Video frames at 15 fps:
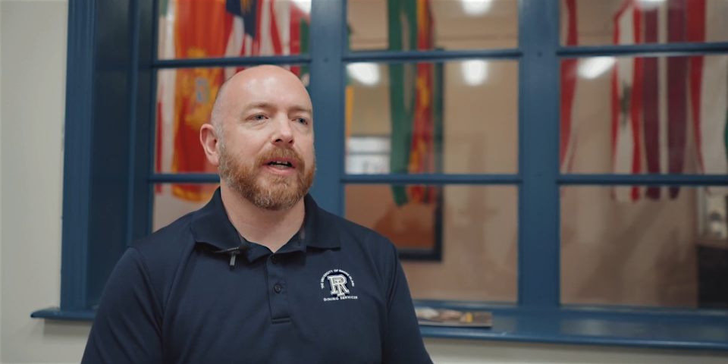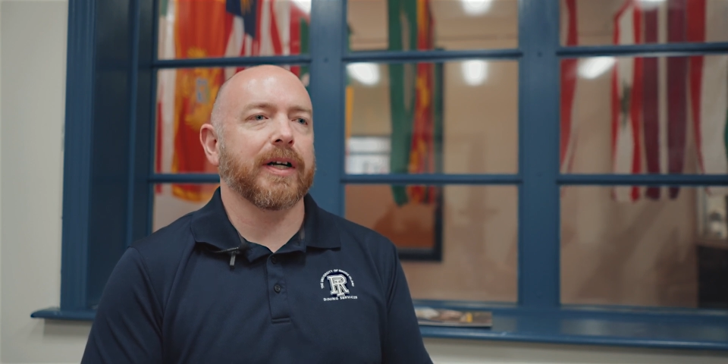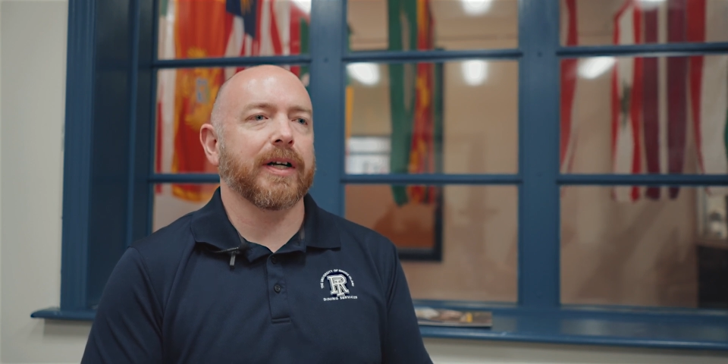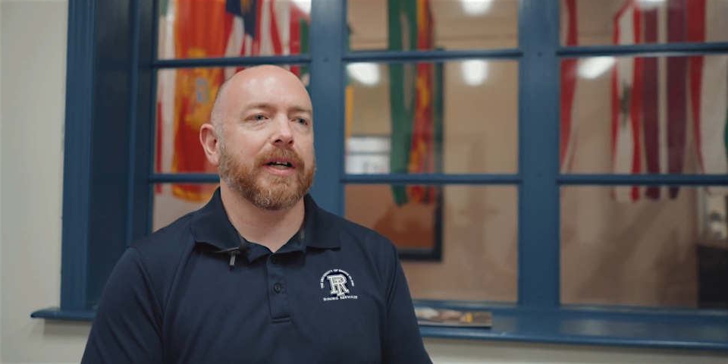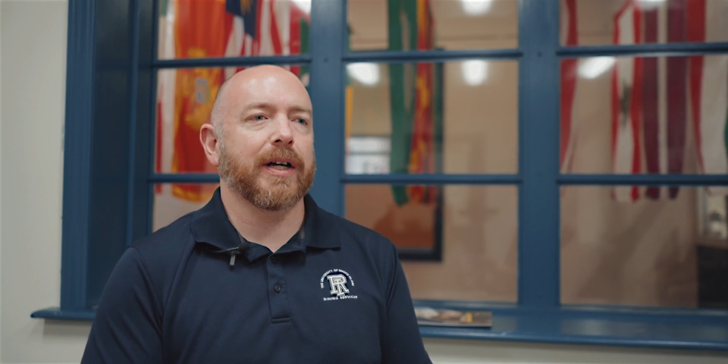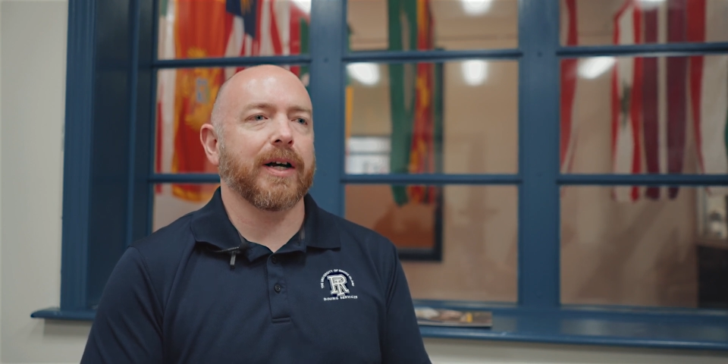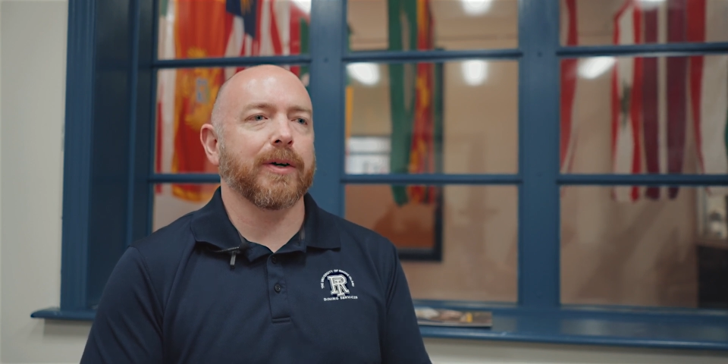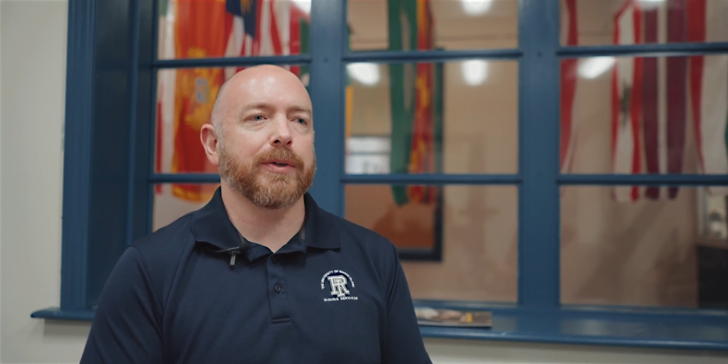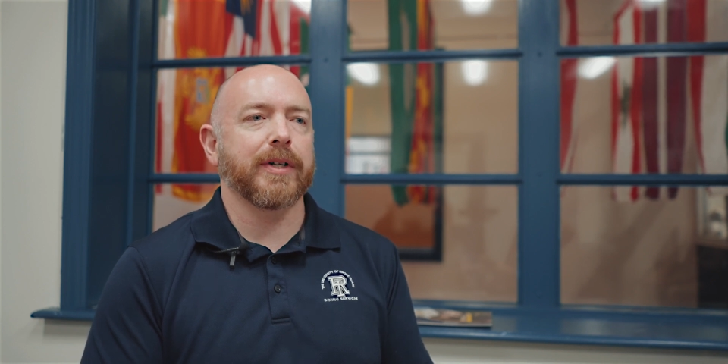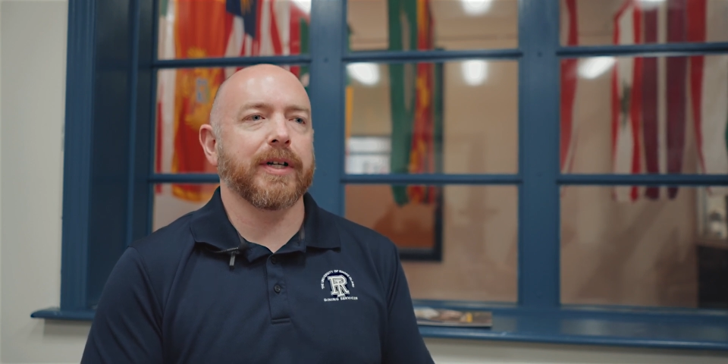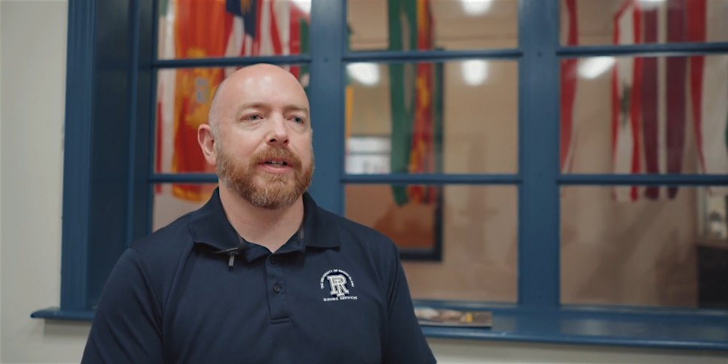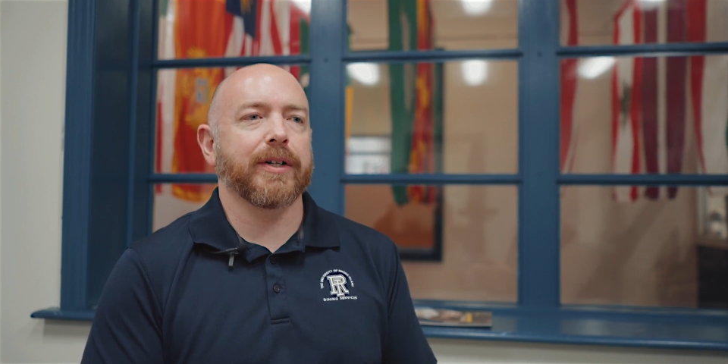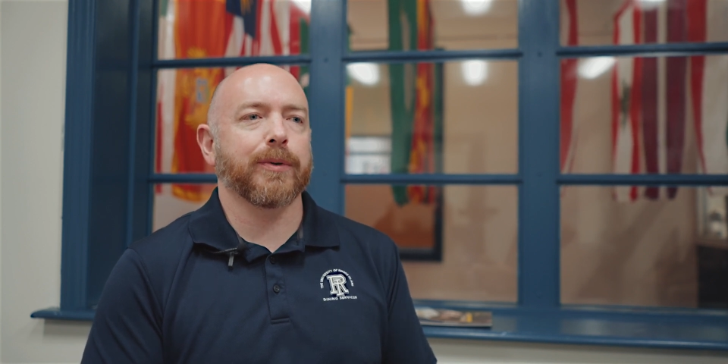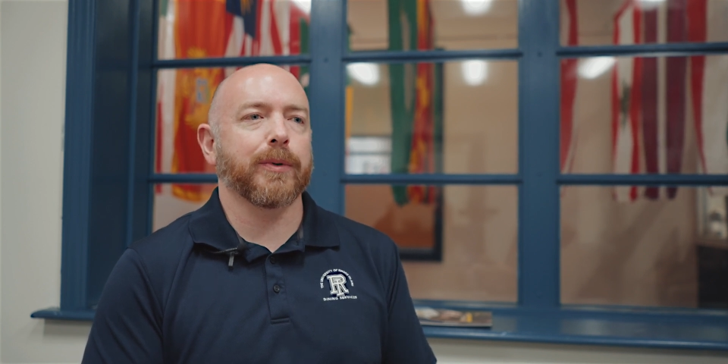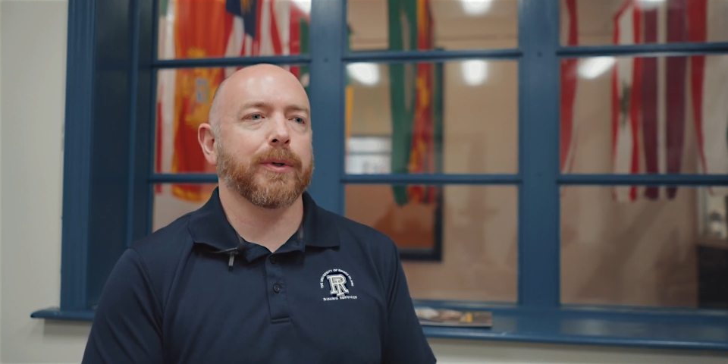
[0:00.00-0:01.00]
how
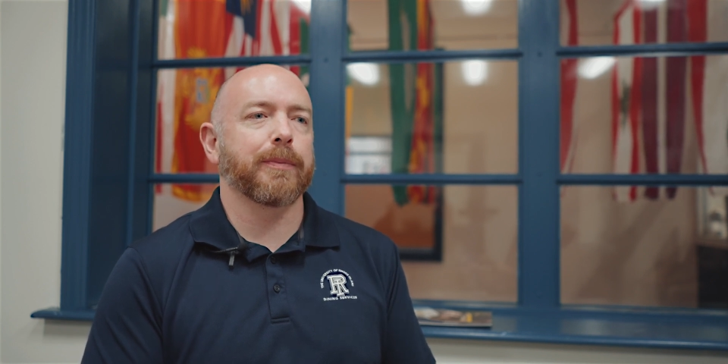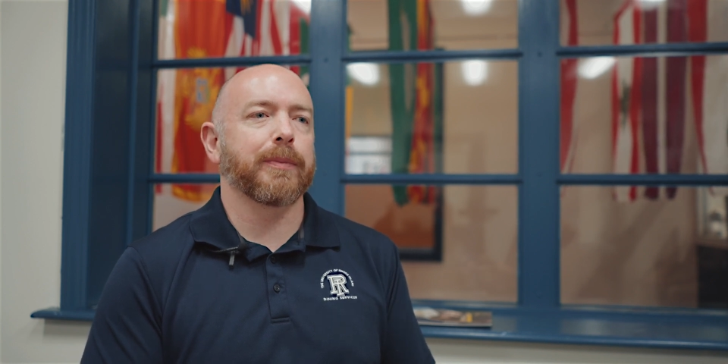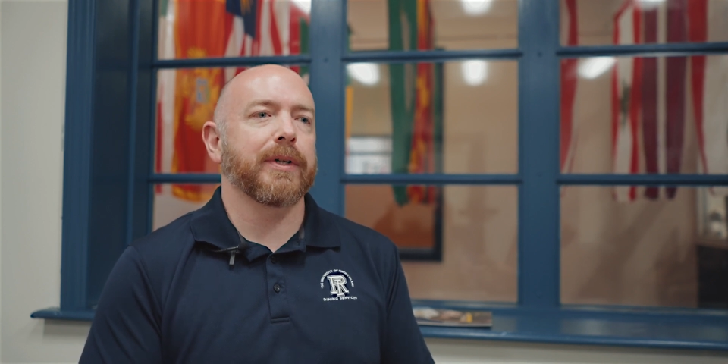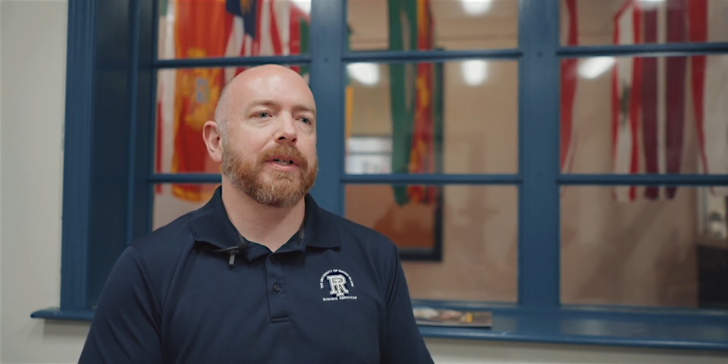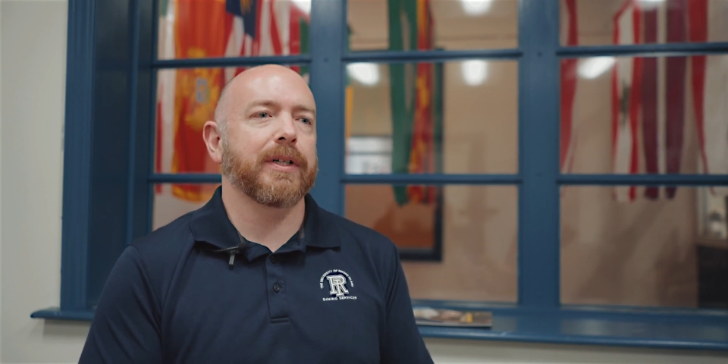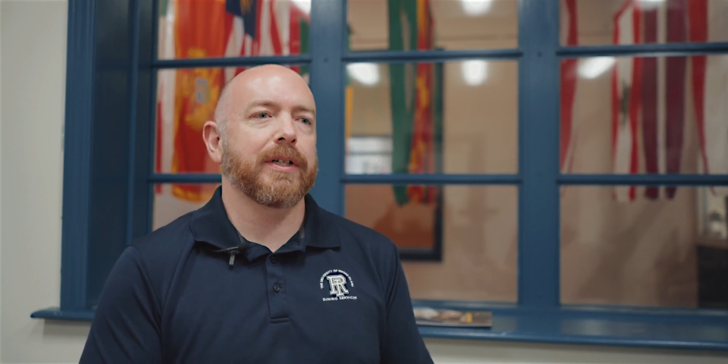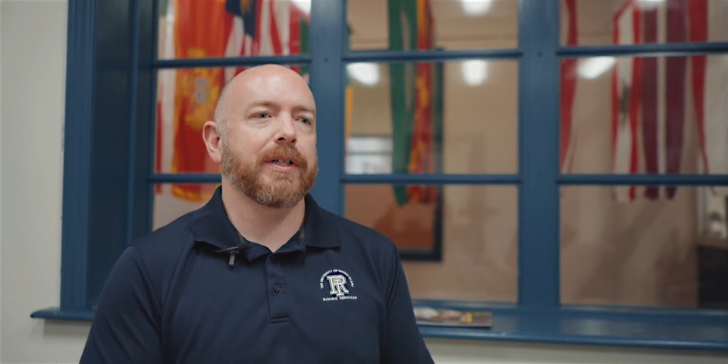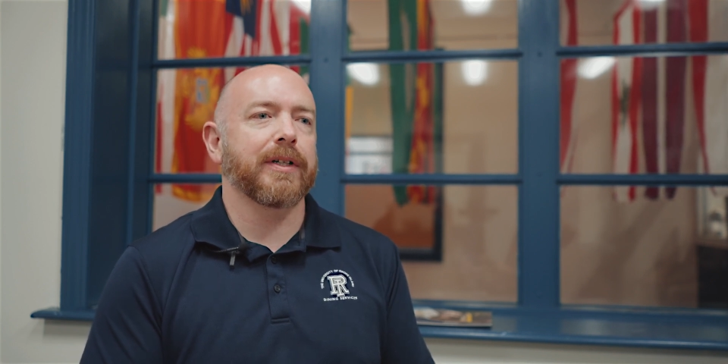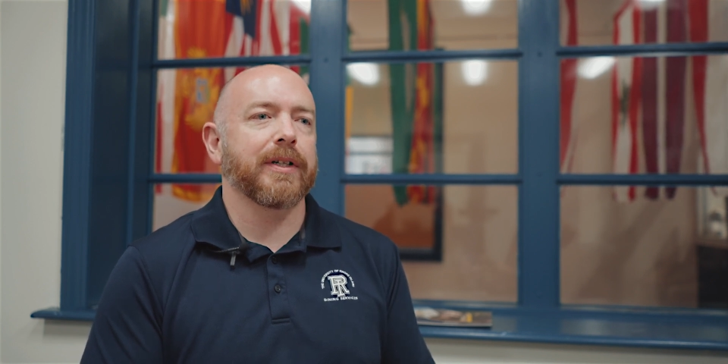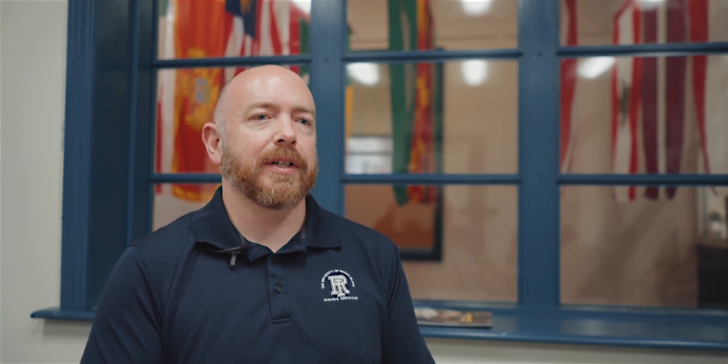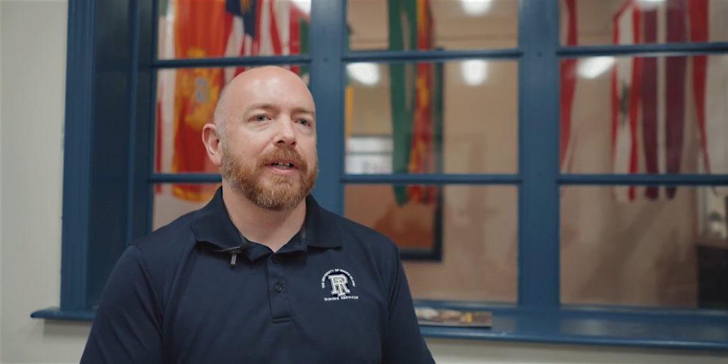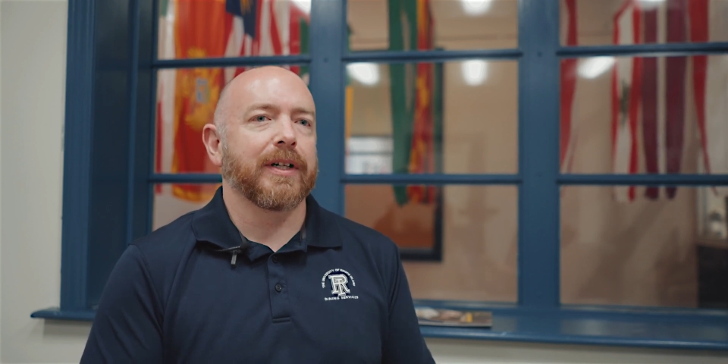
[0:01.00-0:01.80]
data would be